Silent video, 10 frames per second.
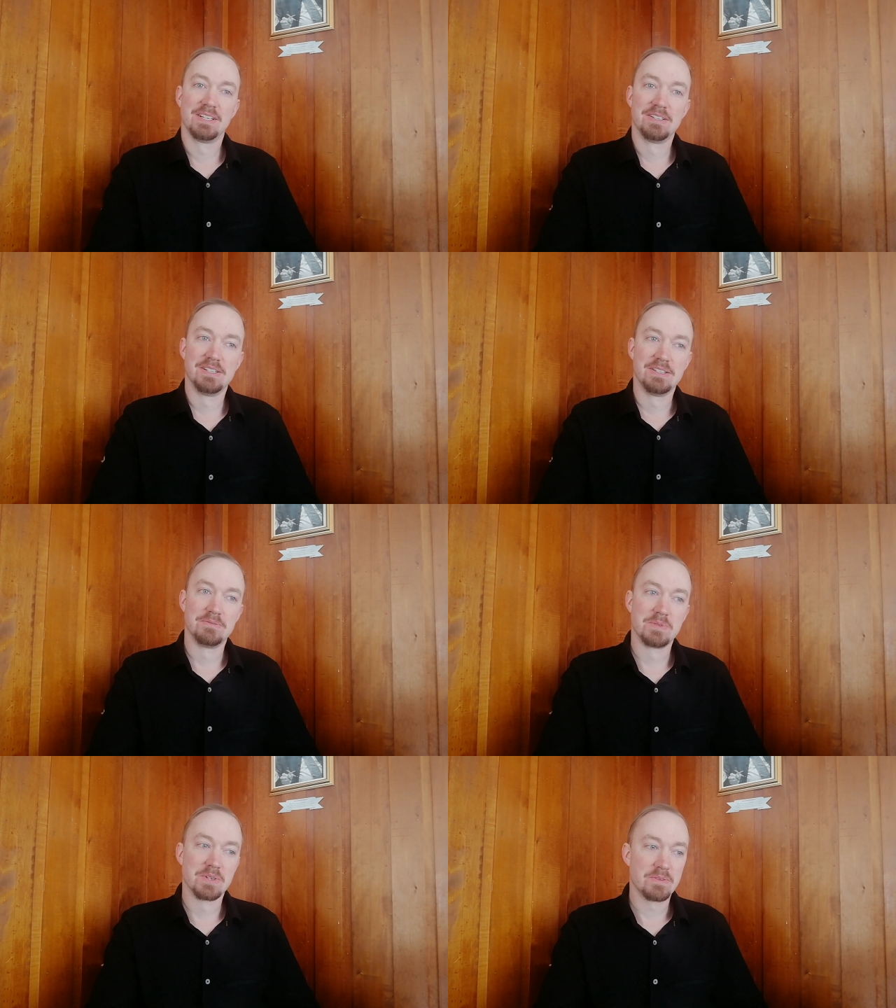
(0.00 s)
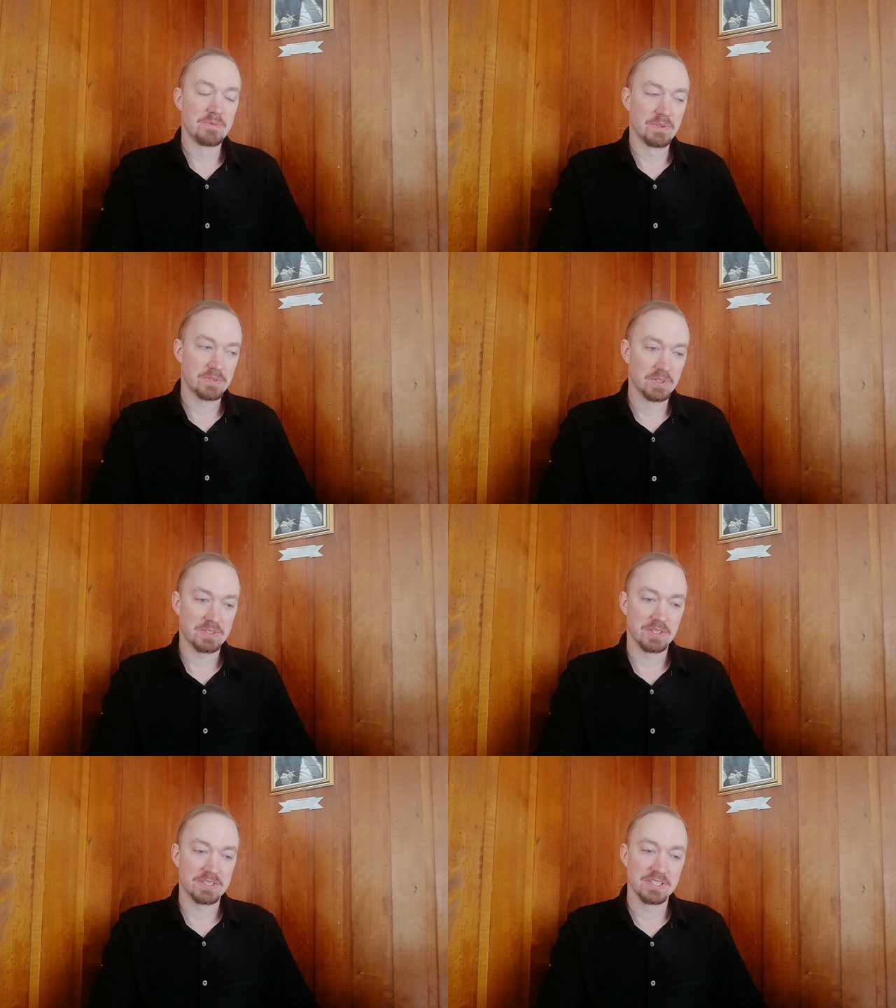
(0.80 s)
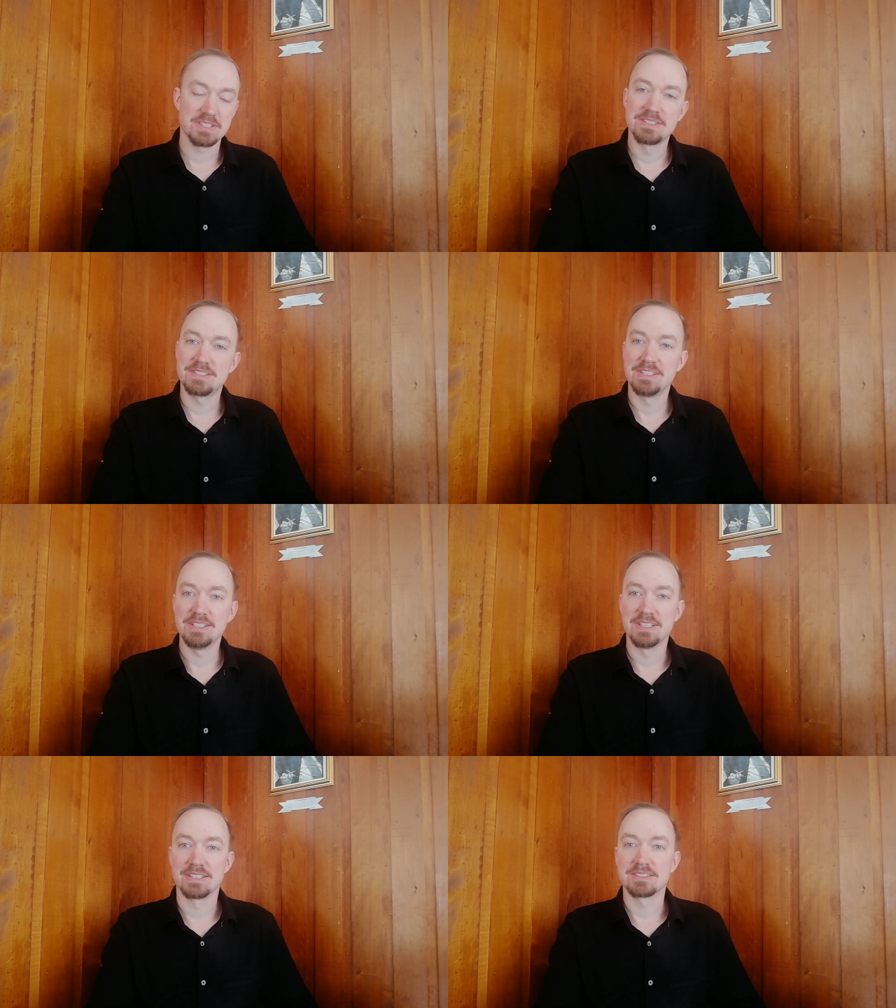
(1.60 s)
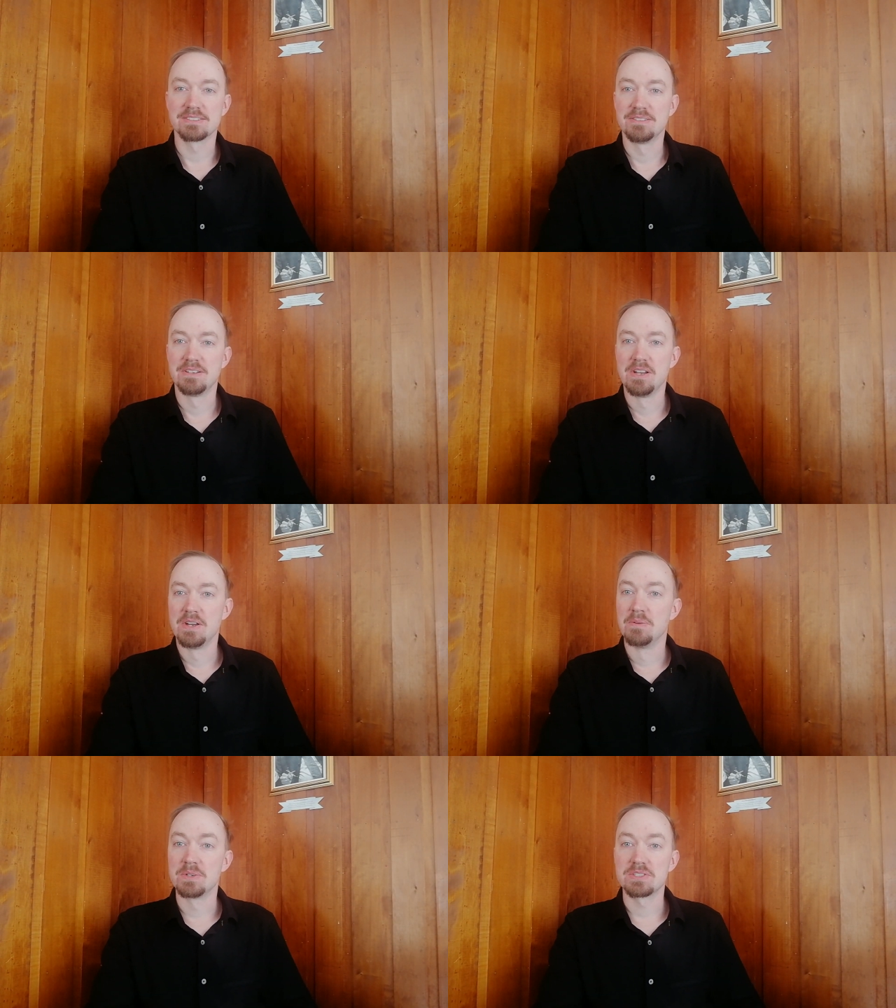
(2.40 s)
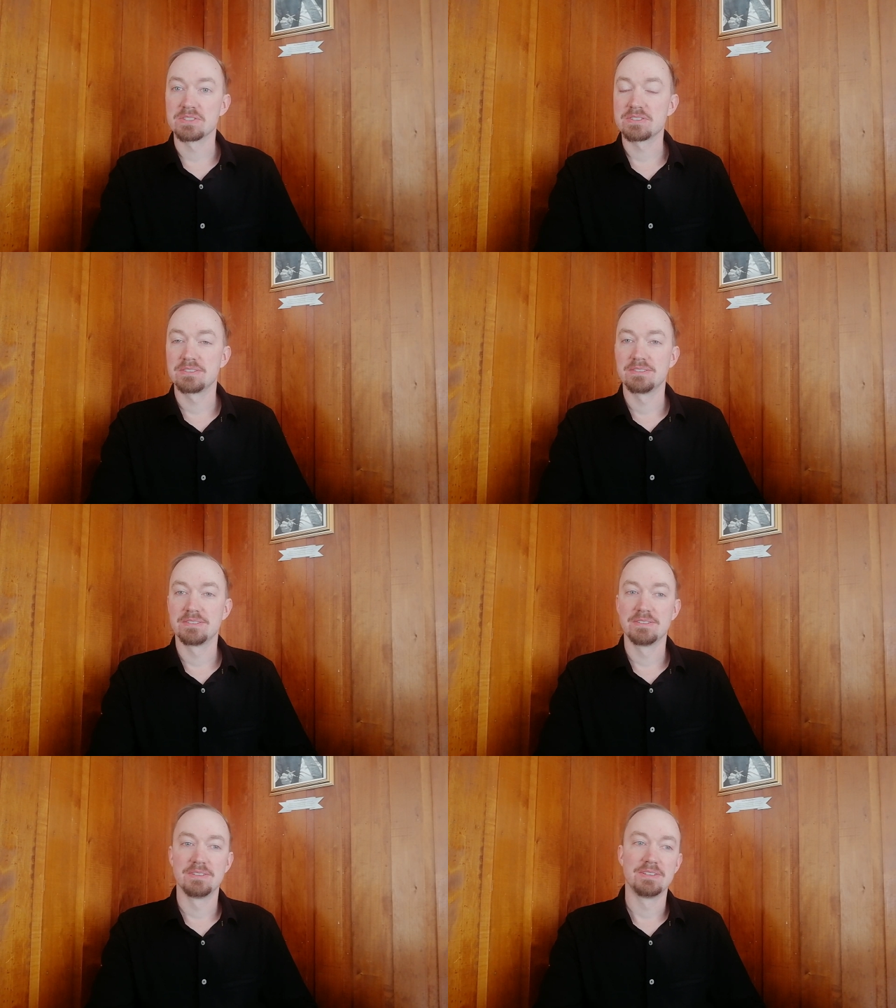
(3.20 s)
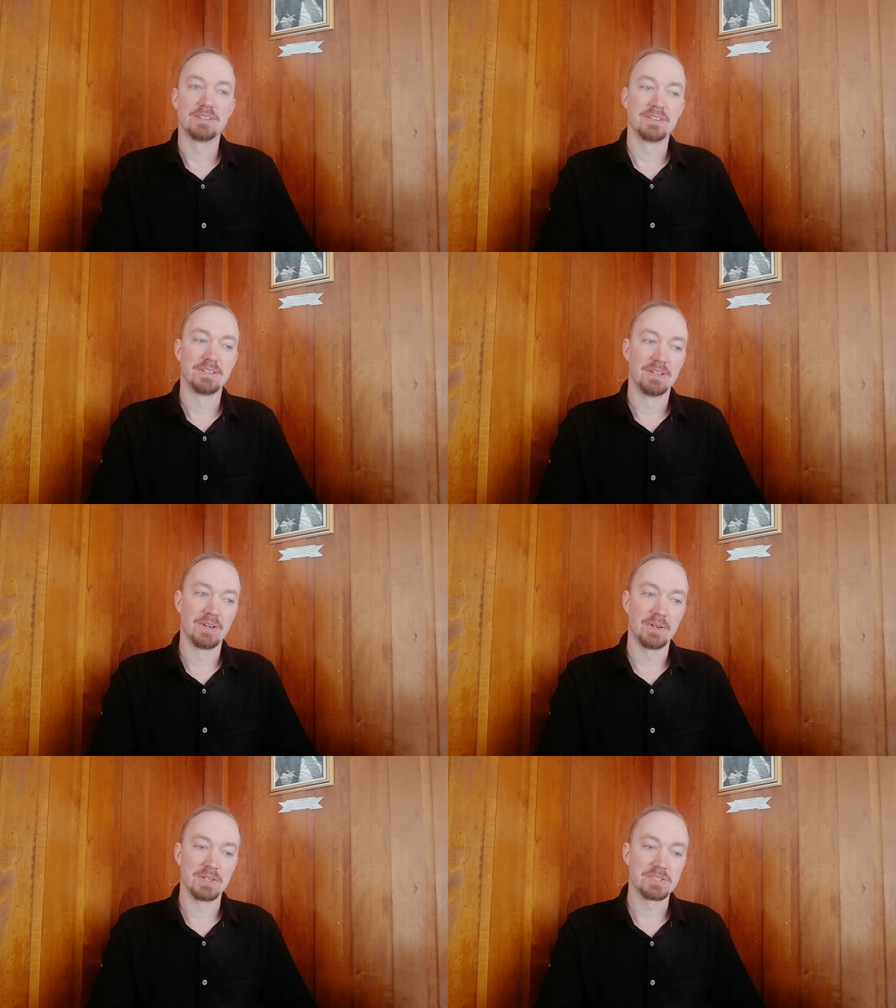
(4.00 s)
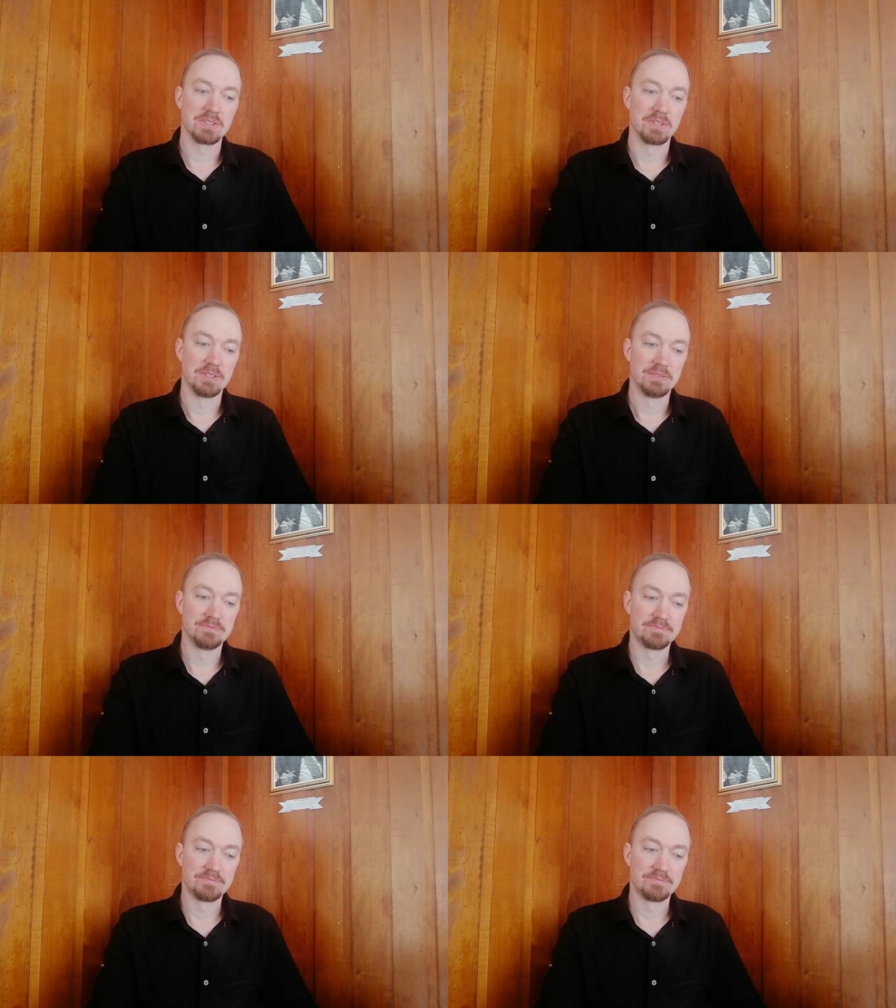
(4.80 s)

um, with with good consistency and which is also